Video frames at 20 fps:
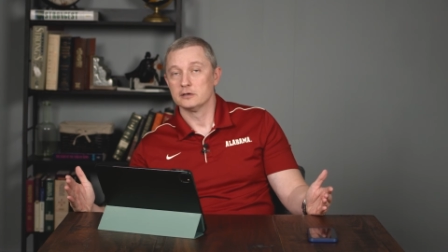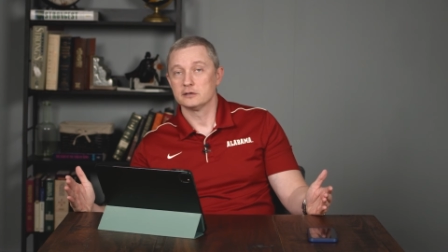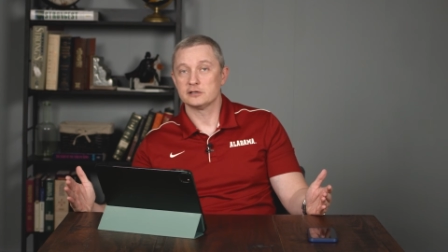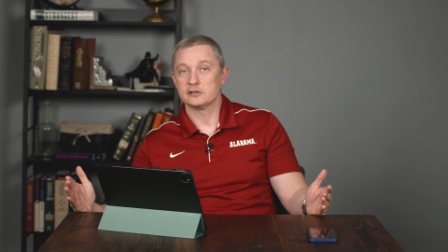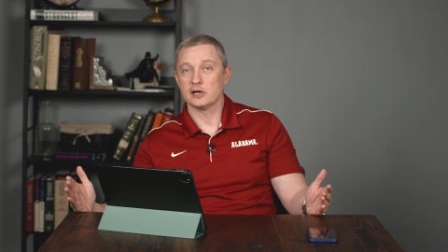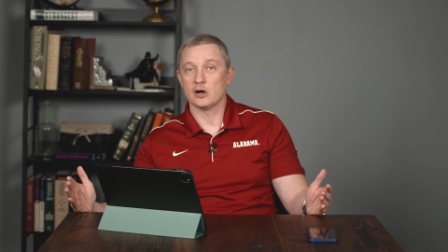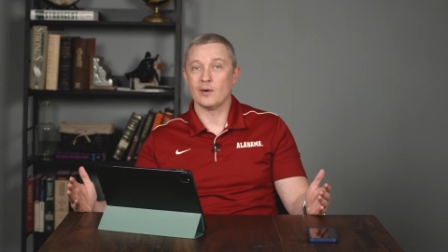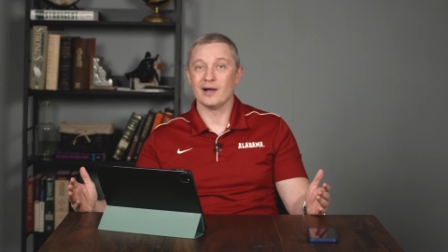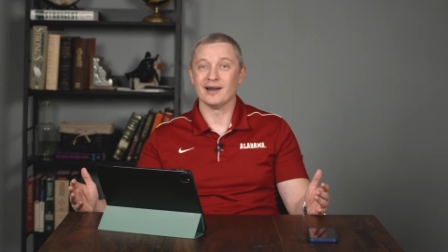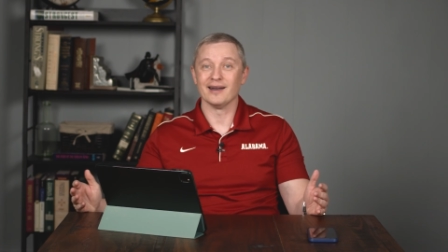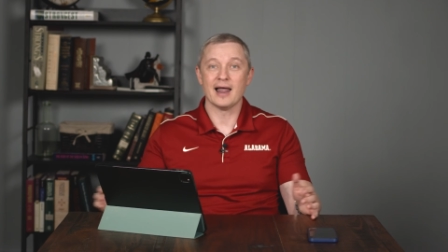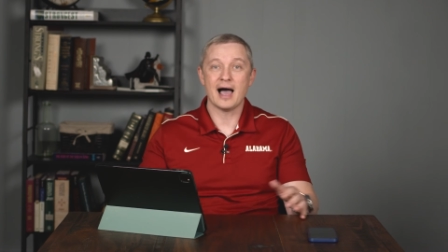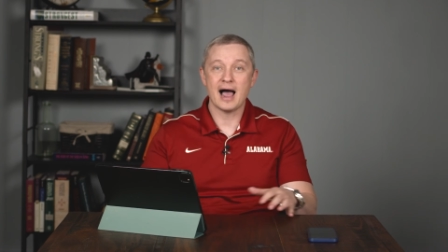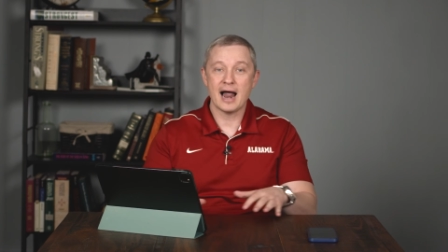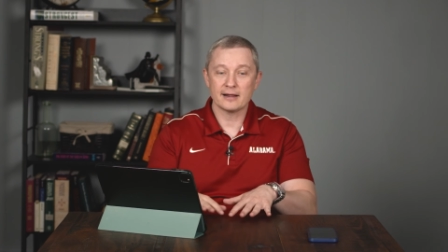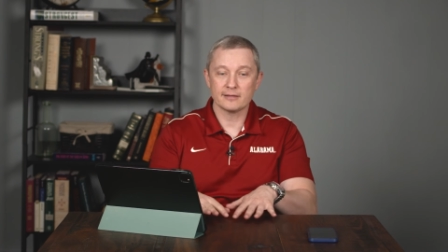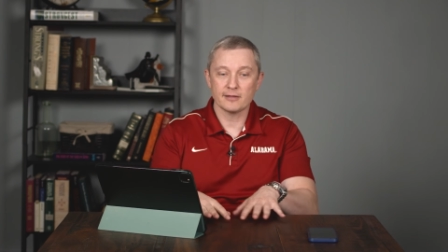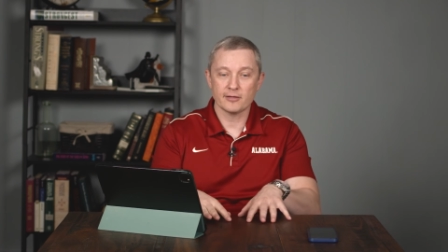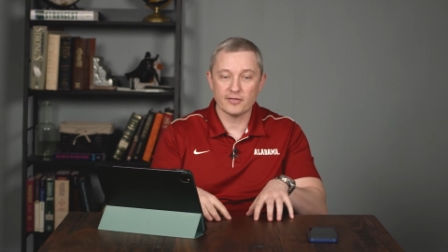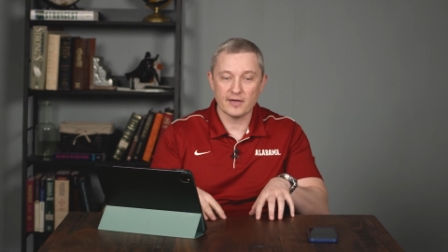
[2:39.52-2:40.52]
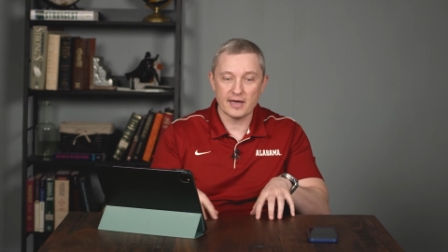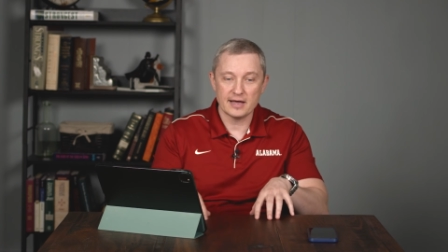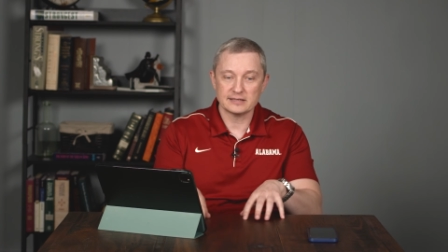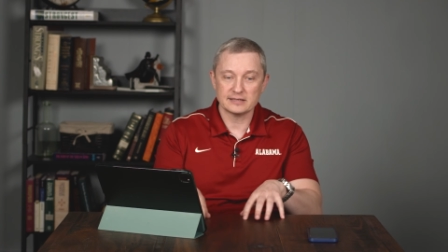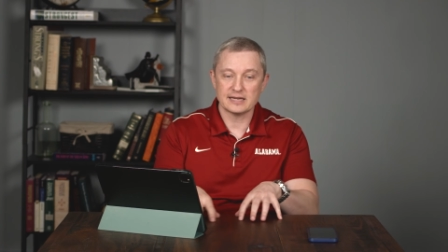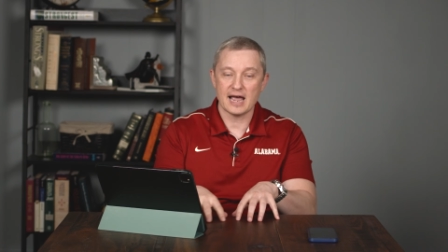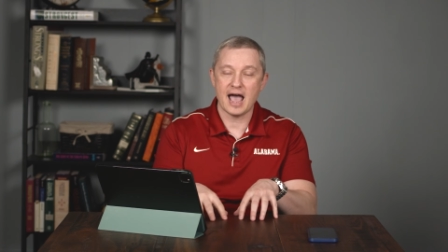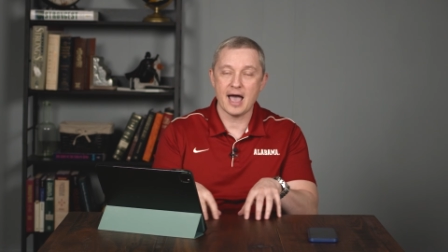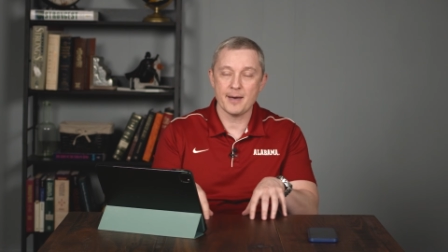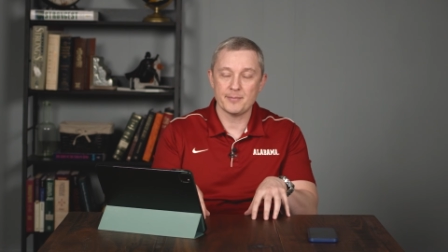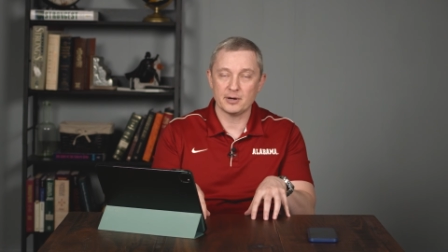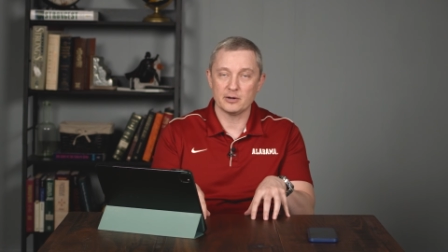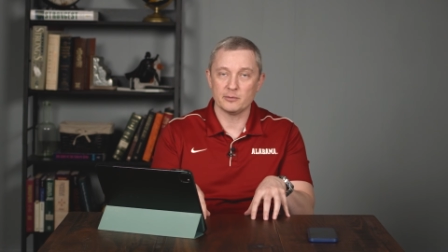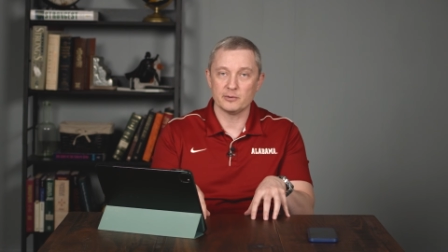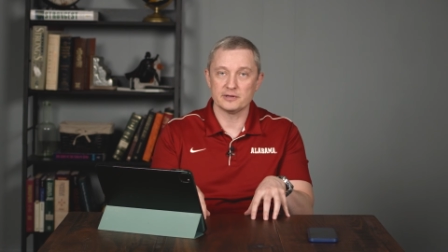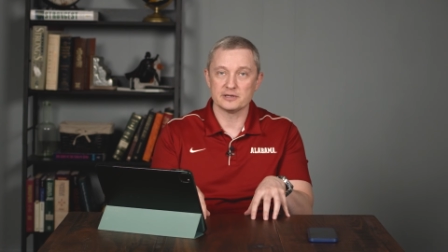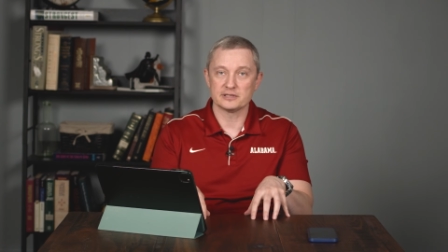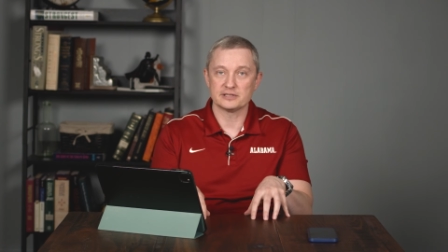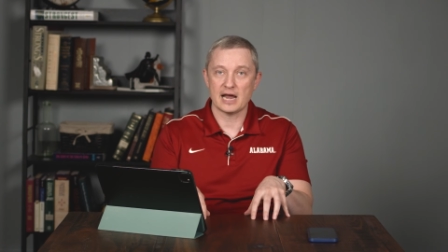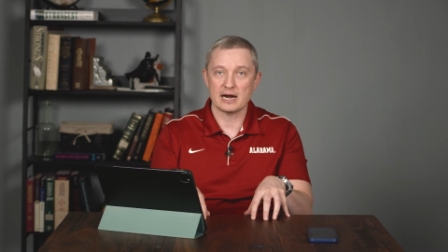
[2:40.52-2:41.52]
So, a lot of the things happening
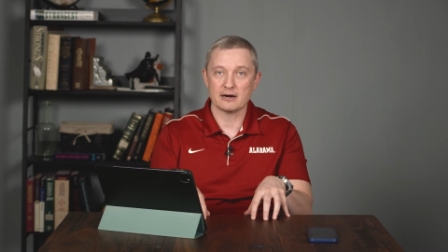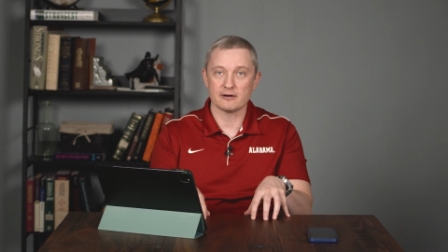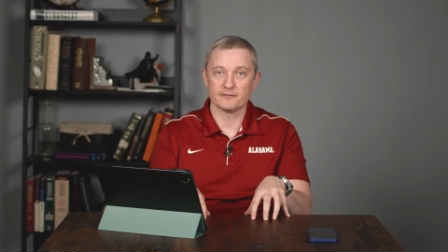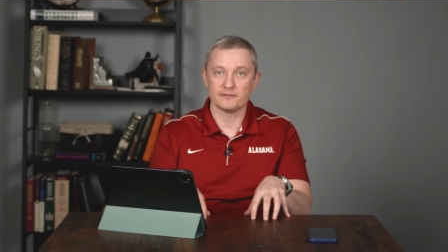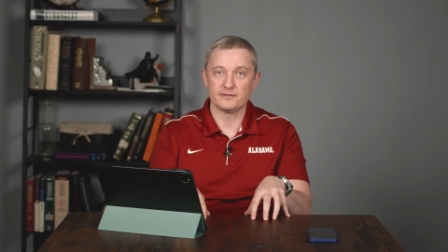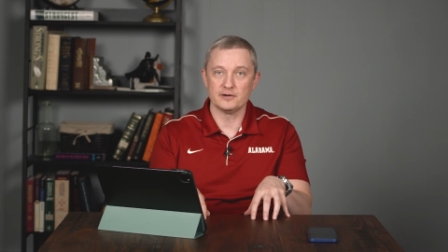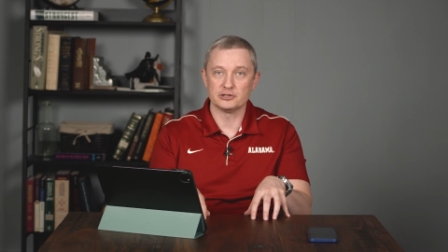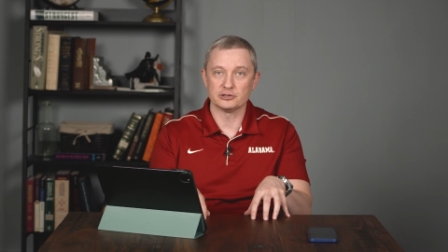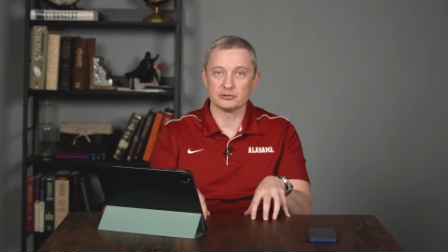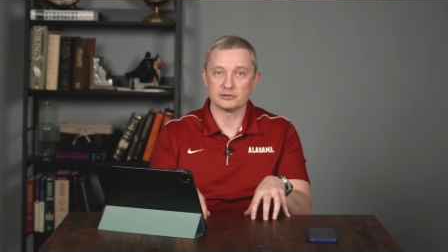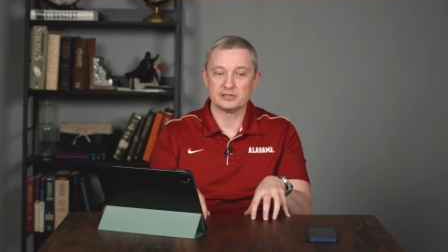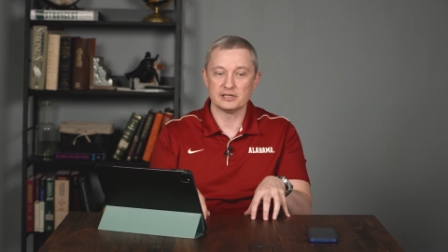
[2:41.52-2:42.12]
when the sacrificial